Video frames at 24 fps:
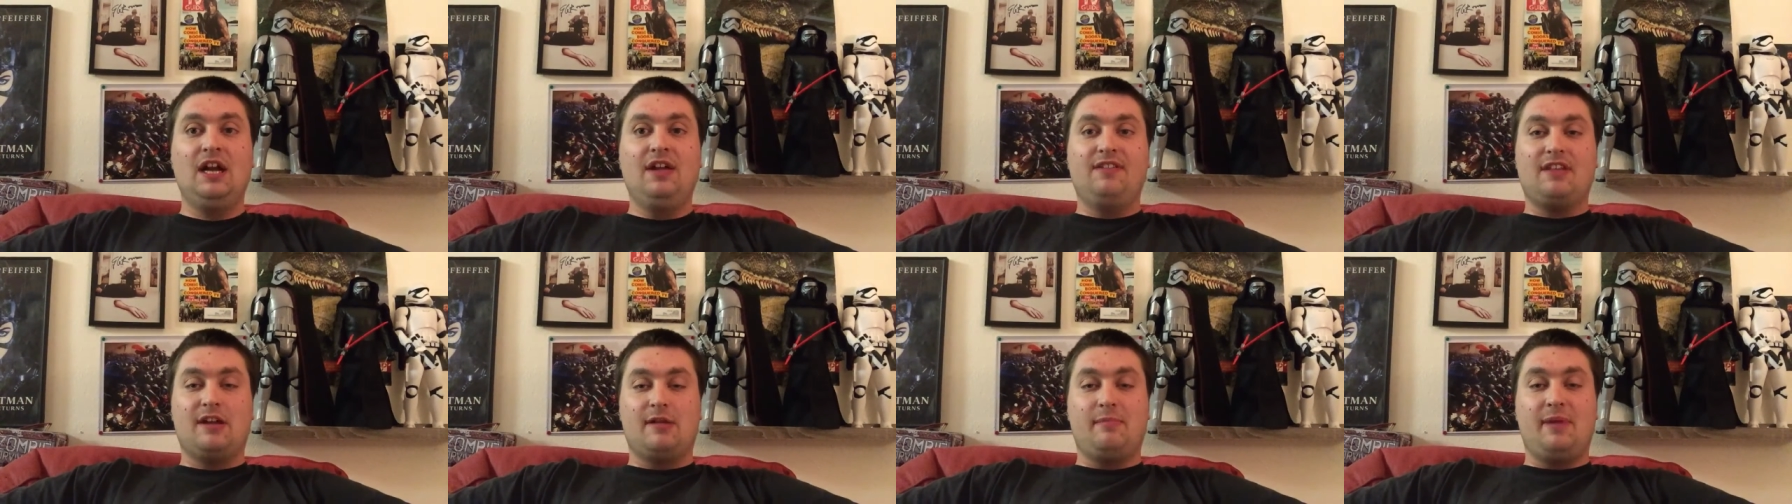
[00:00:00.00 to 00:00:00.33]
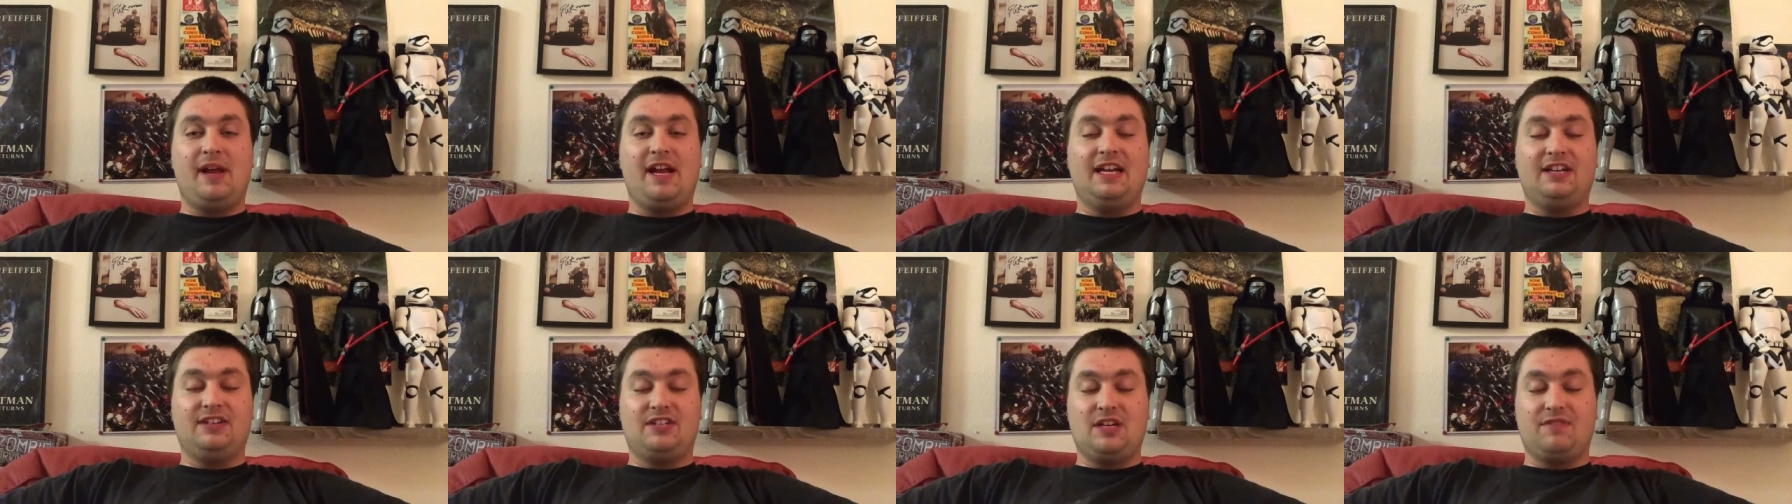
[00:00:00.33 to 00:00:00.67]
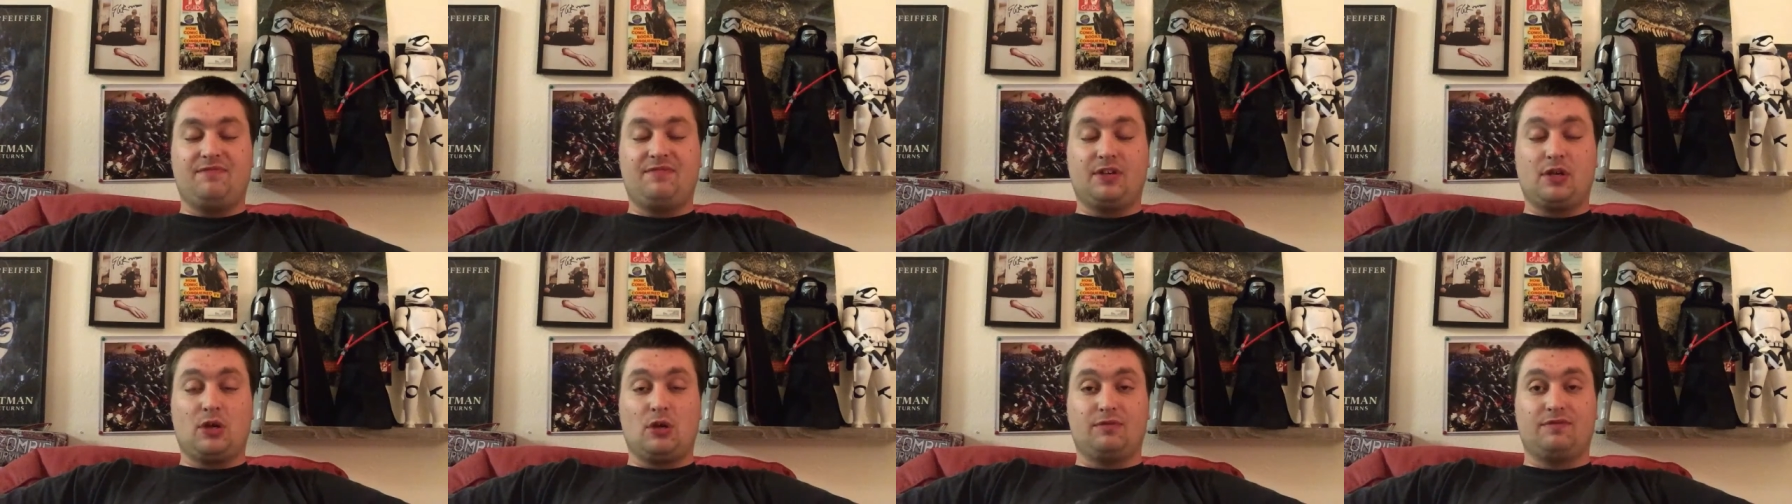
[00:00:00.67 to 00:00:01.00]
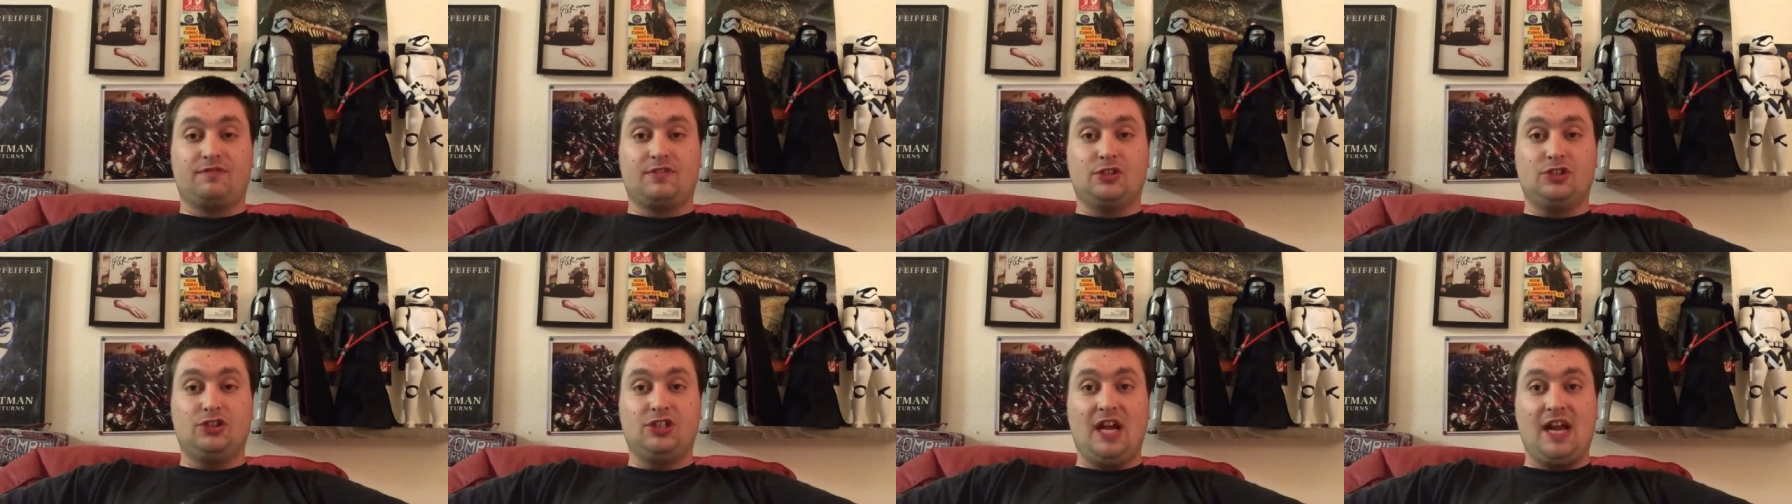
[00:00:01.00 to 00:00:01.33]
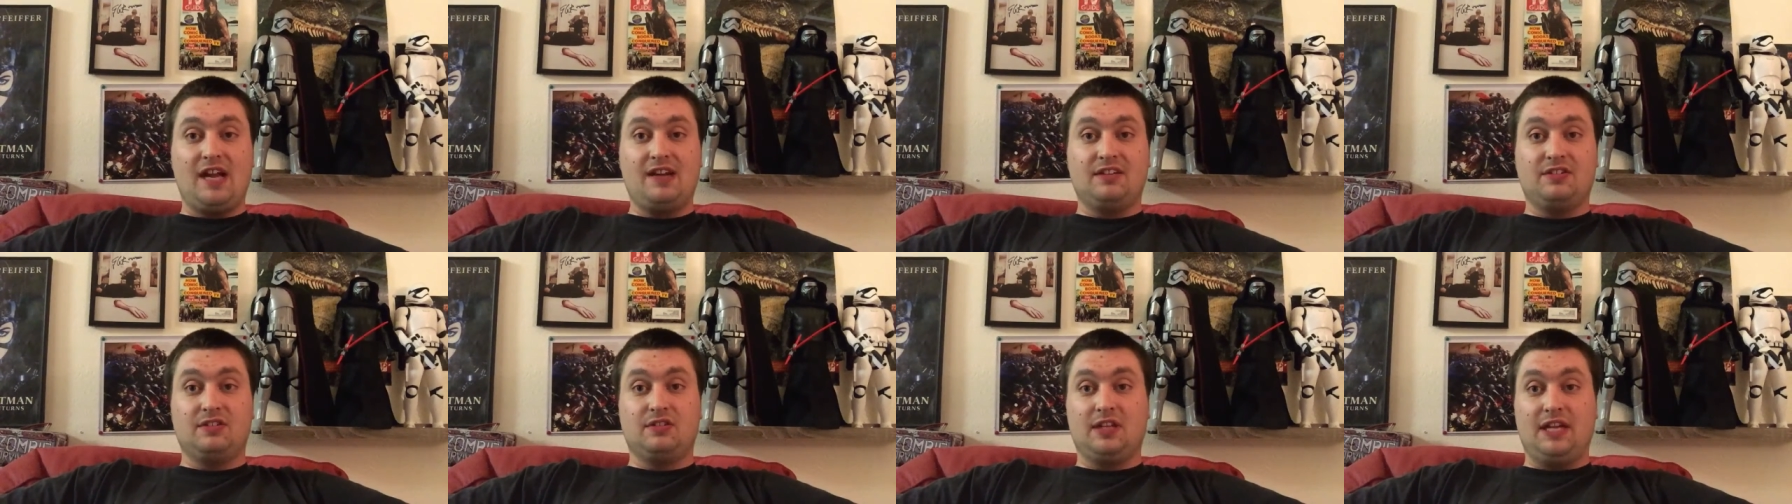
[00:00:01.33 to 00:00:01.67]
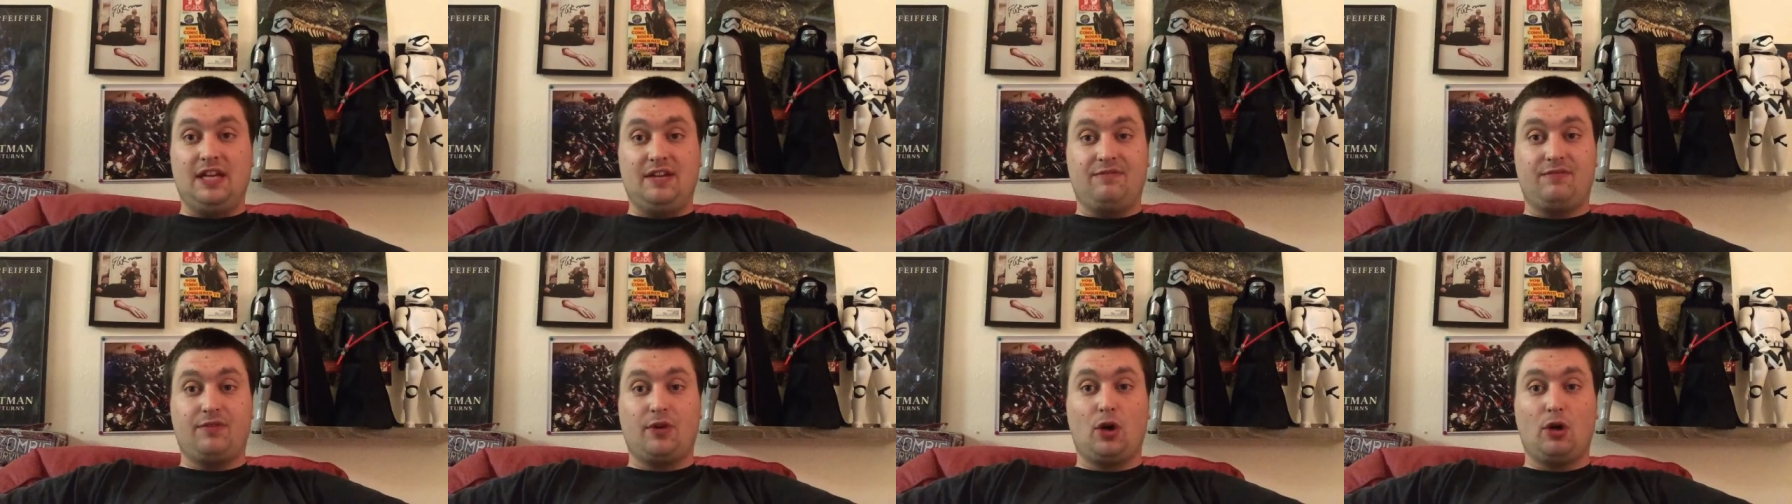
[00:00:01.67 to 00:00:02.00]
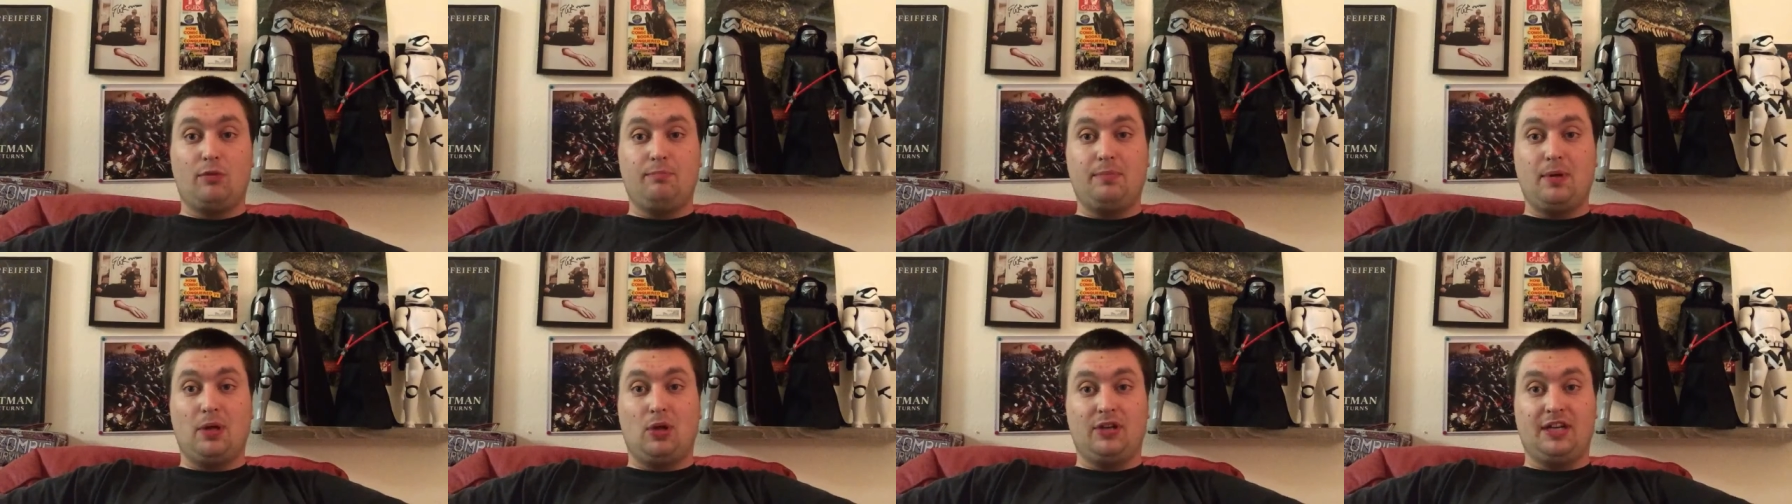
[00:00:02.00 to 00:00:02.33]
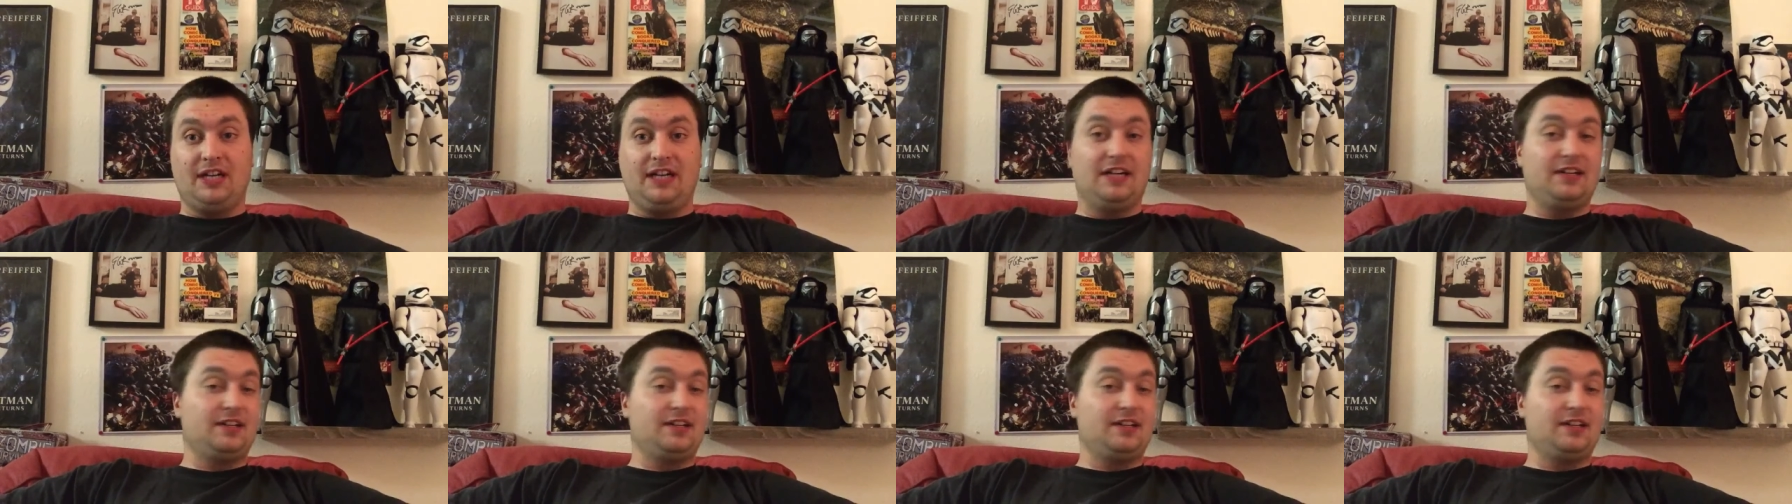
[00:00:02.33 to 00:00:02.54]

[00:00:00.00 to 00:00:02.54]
that made it difficult for janet to leave her building